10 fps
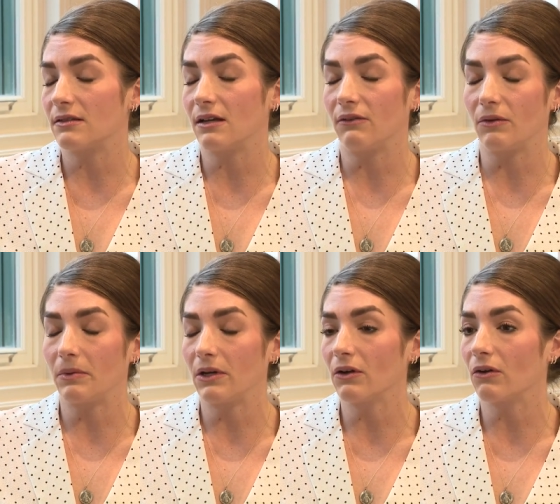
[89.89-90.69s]
to Navy
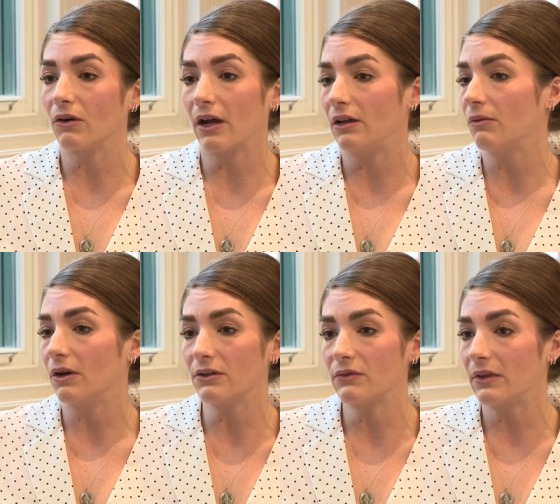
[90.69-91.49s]
Pier or anywhere
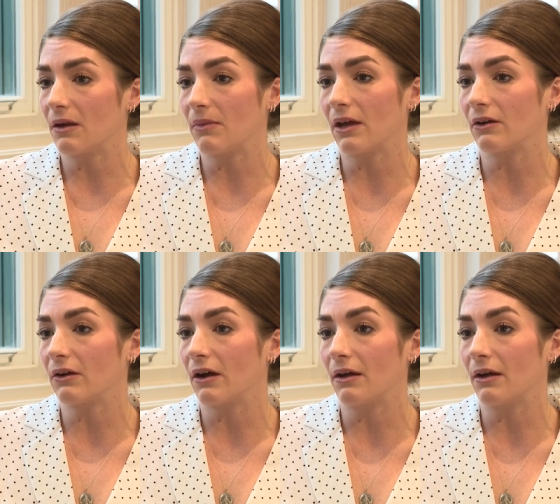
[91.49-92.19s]
else for that matter,